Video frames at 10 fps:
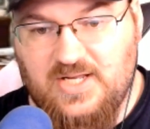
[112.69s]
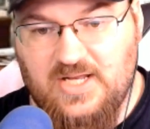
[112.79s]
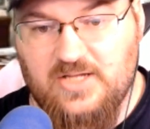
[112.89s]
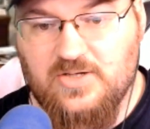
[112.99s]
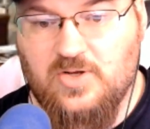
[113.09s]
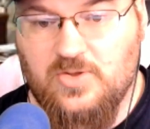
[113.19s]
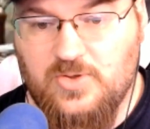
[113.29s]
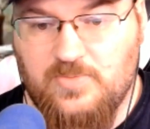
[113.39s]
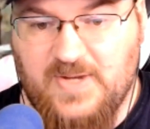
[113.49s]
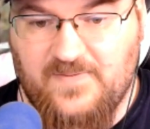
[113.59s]
And now you all
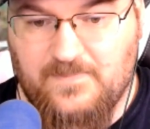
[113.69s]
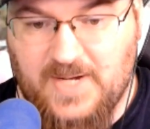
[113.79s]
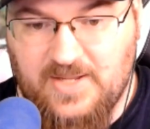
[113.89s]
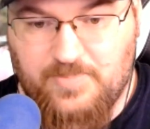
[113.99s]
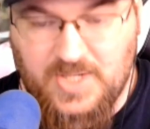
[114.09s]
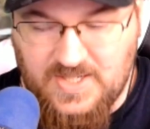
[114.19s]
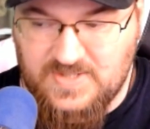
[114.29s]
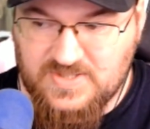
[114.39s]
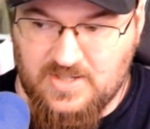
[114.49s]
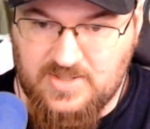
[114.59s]
know my
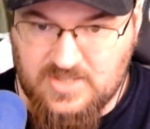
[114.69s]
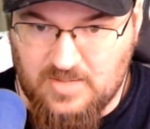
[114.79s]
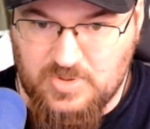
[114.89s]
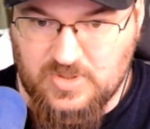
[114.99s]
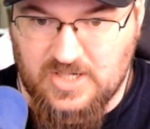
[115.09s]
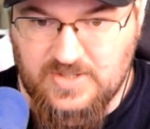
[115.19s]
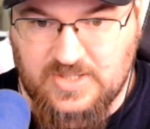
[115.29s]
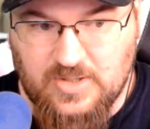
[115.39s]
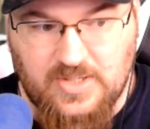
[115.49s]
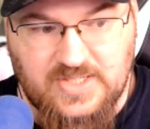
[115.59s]
opinions on double
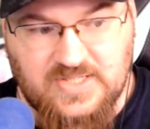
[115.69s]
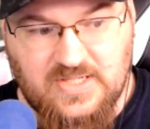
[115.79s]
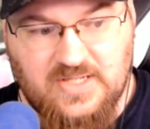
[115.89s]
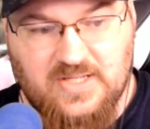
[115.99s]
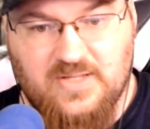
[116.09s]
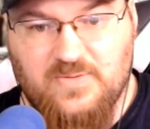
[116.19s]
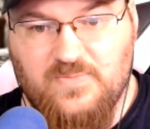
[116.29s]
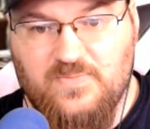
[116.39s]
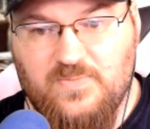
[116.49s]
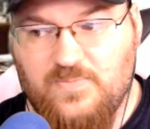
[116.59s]
gun turrets,
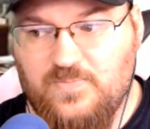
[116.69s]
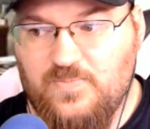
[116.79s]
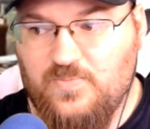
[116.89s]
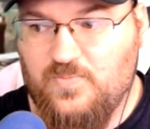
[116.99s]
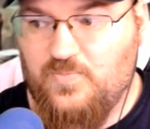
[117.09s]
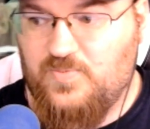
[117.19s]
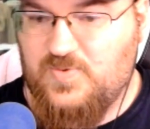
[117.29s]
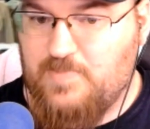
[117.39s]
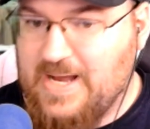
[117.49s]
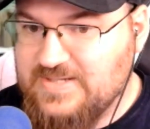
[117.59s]

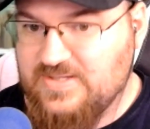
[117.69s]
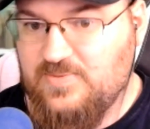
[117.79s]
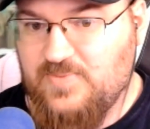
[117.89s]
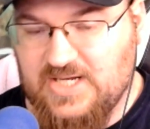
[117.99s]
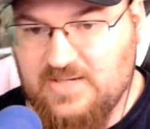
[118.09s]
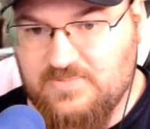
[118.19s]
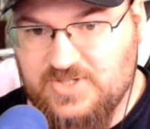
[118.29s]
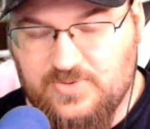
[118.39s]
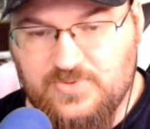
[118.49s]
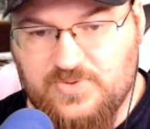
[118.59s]
especially when it comes
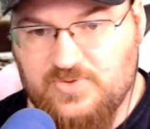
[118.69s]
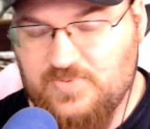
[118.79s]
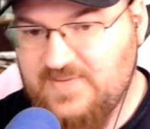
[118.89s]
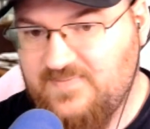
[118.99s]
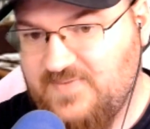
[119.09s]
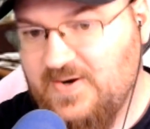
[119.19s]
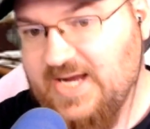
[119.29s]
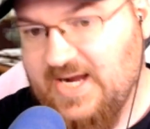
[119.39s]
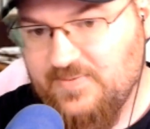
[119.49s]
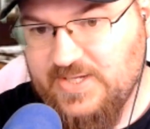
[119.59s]
to cruisers with a very
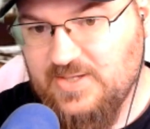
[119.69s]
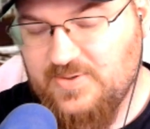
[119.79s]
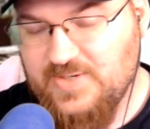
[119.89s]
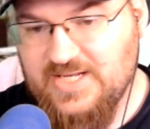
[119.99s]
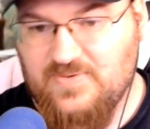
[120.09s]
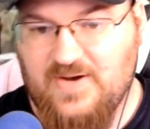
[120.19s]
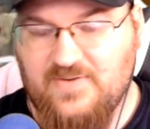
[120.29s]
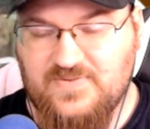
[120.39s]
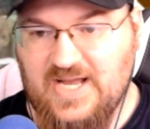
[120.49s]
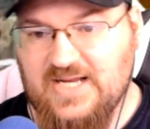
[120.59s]
high reload at
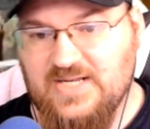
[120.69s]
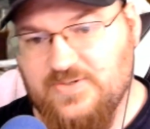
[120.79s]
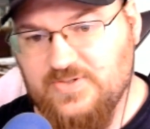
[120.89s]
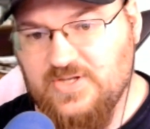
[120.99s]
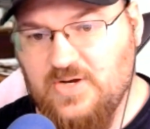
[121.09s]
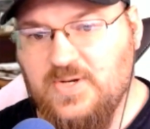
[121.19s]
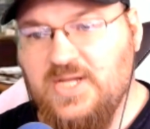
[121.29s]
12 seconds or so.